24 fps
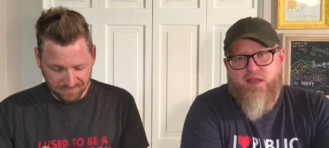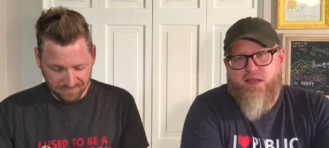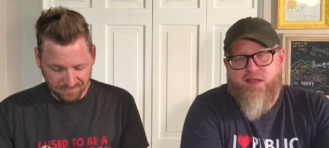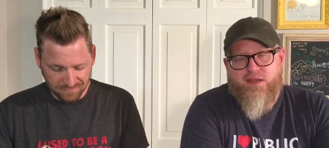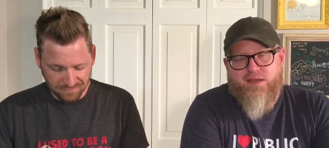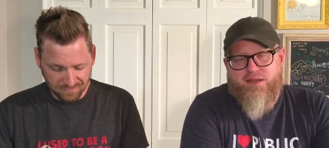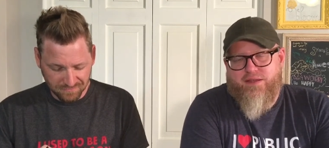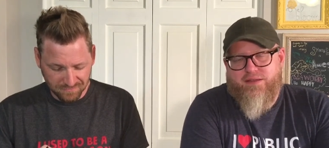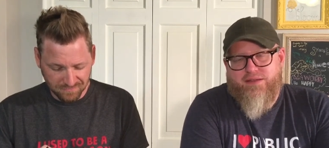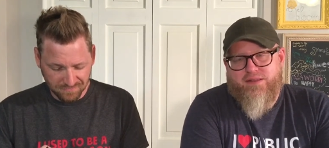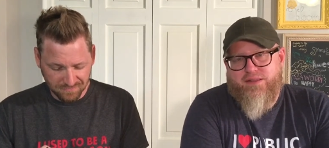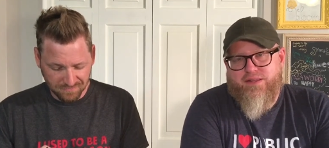
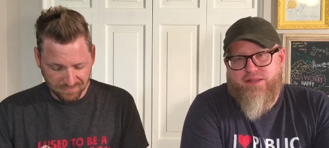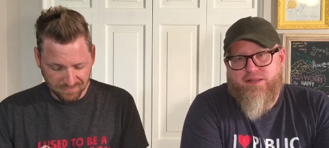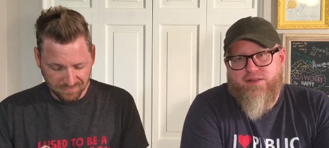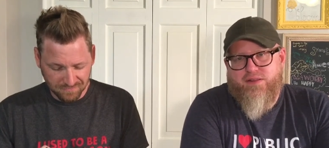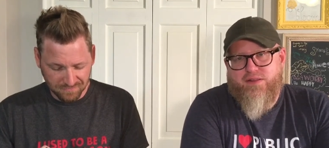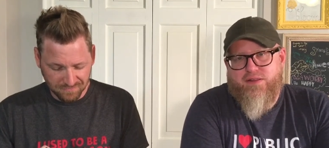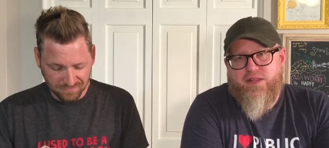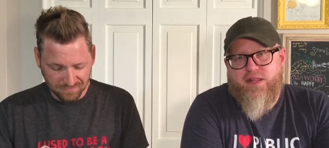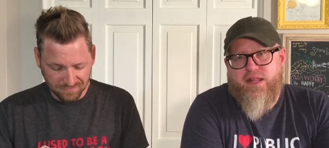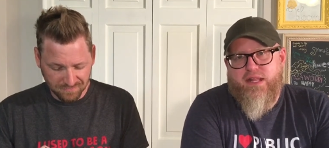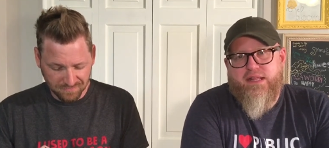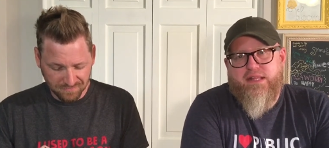Speaker 1: Uh,
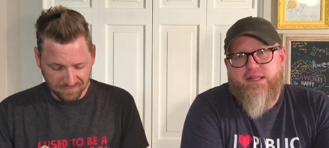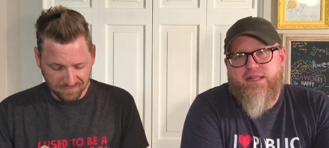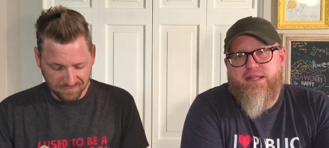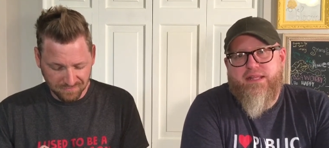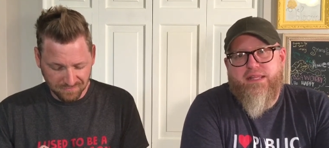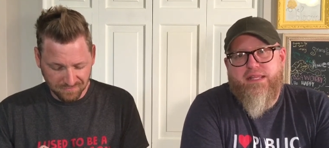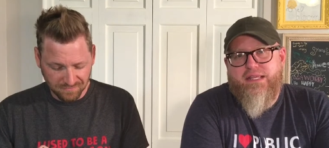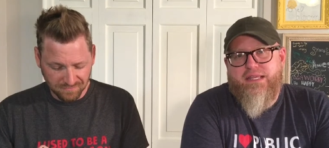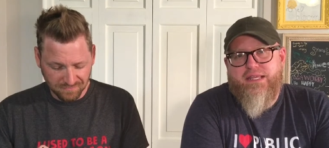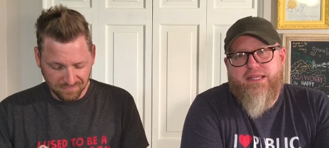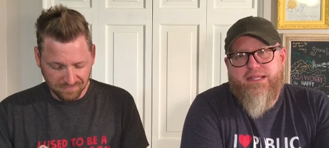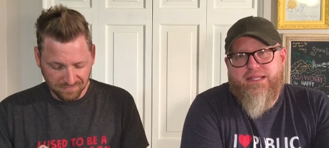
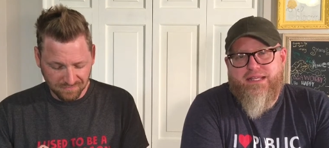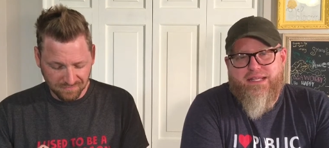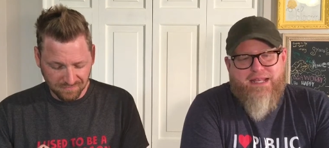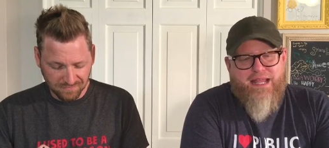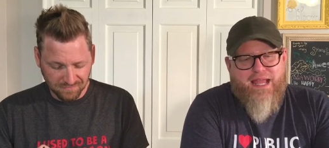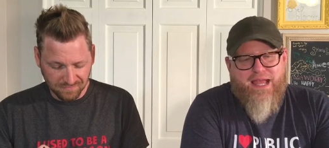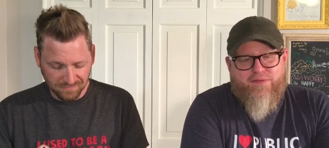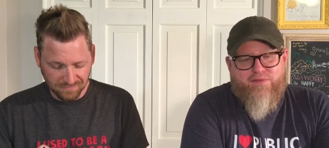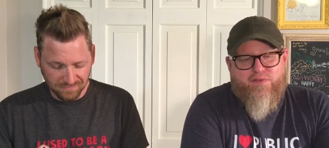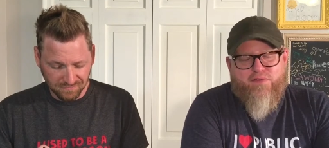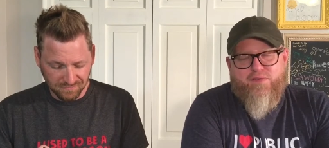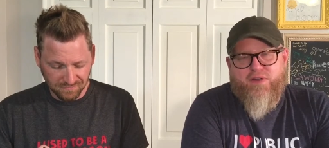he didn't
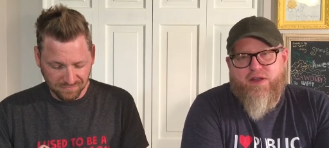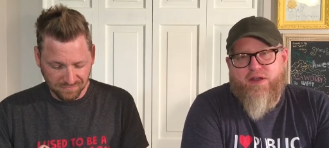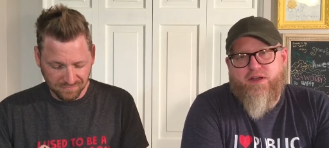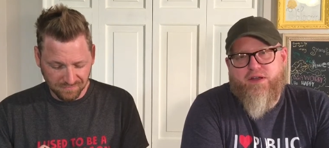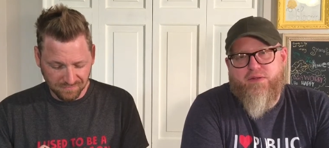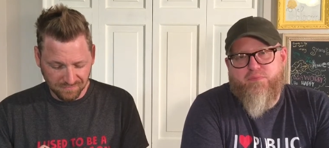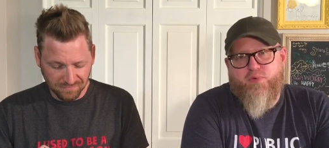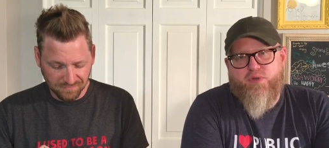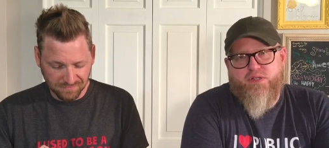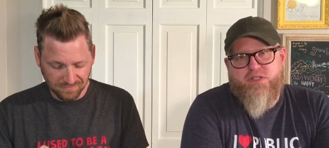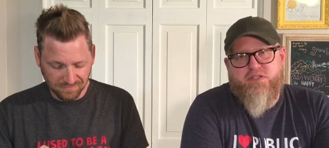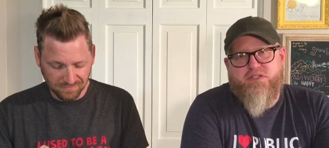have a very
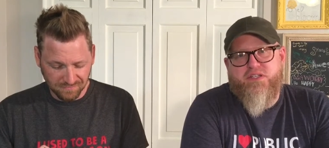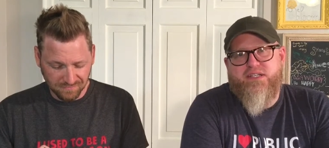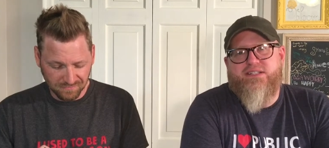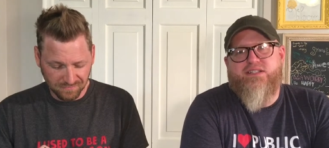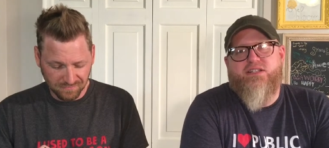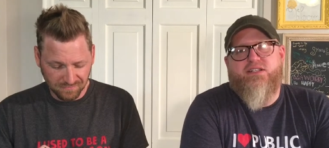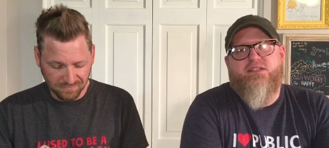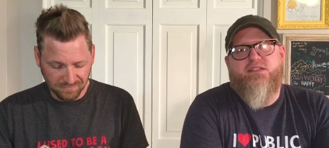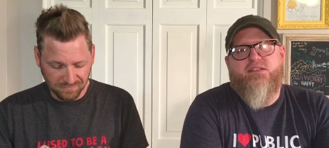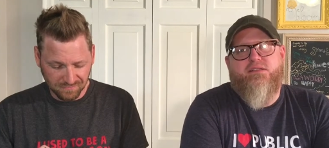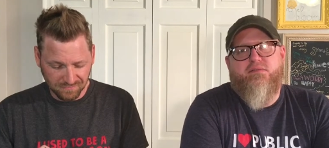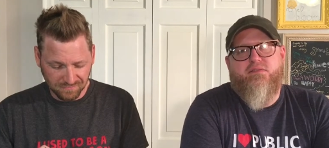
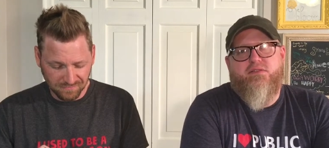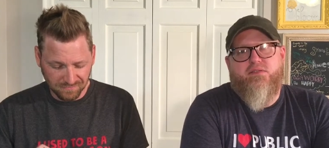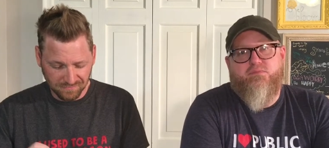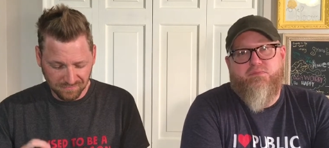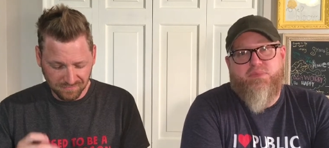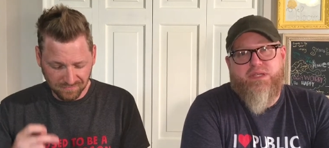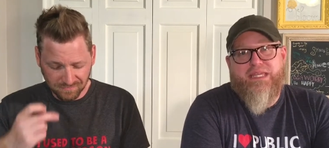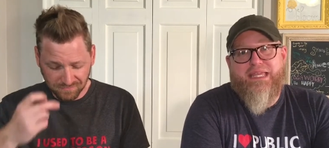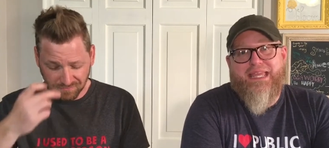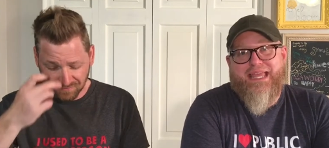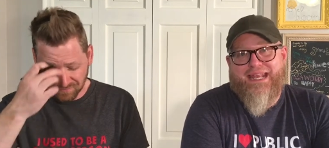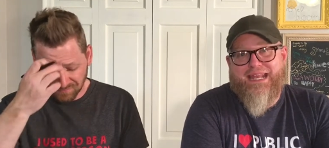prestigious
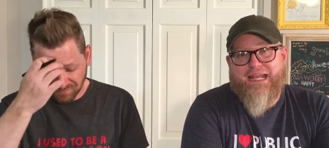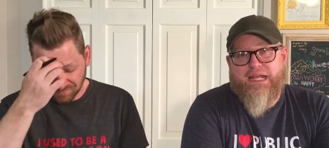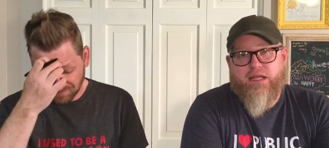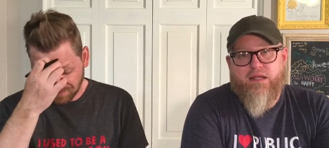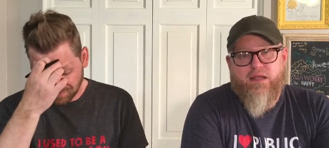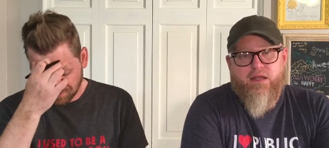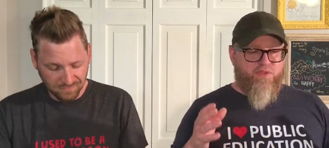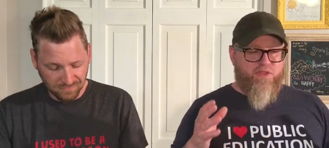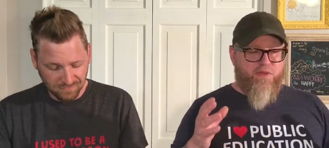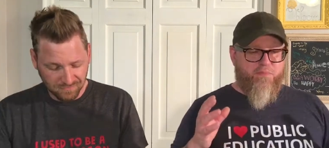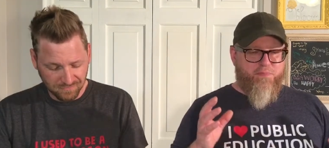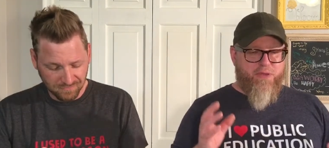beginning.
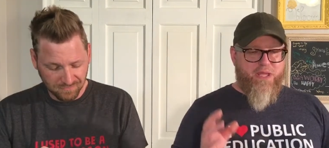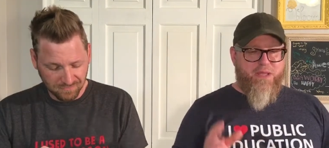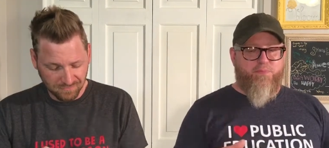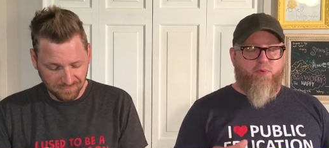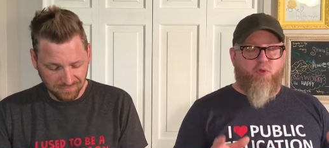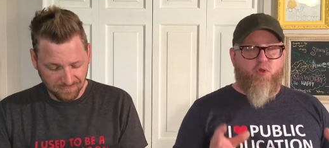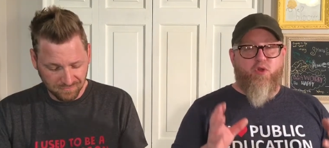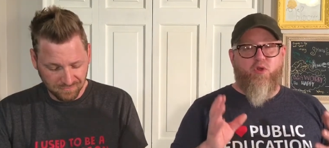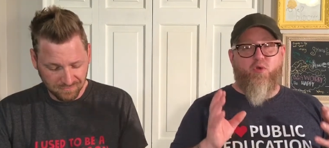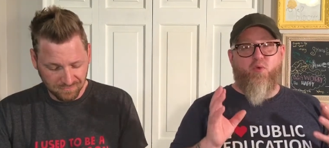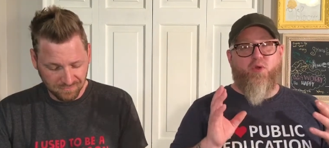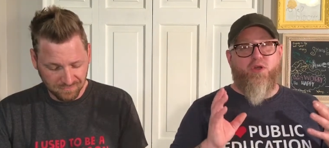The
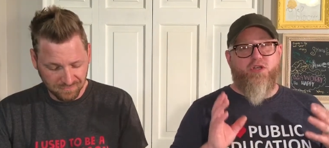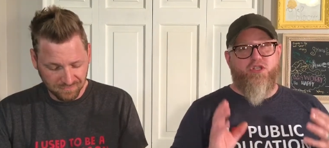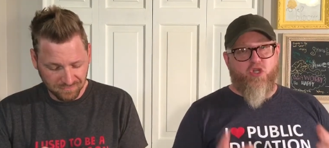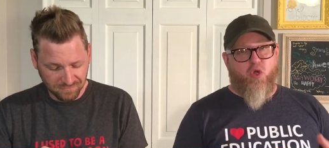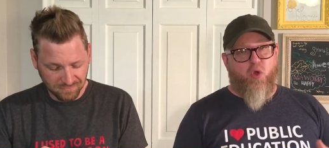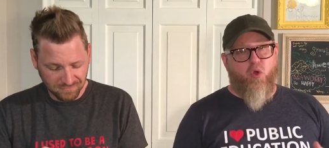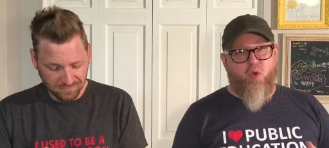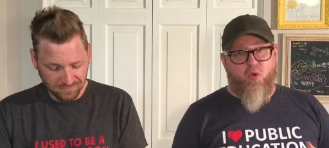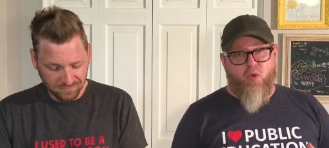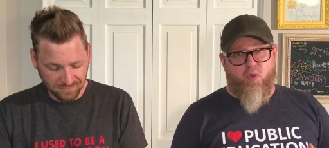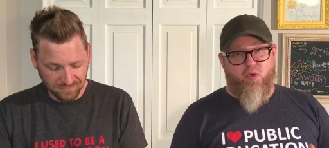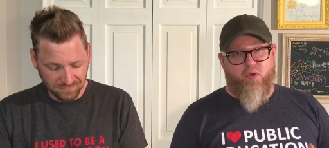people who were
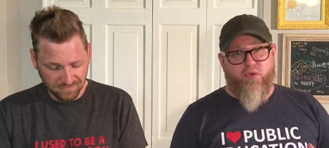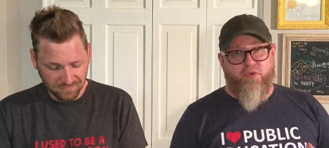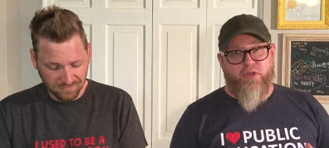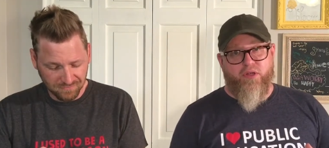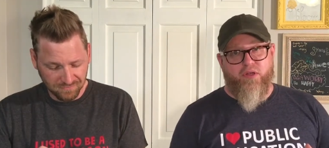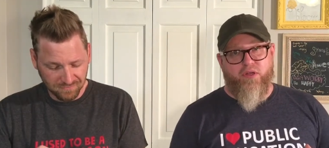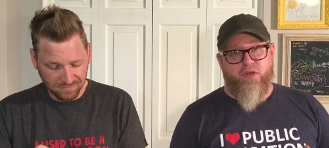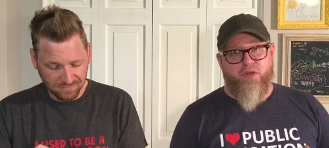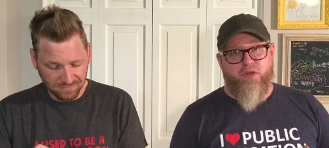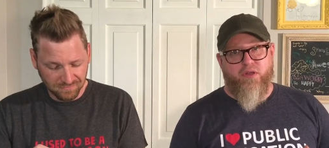told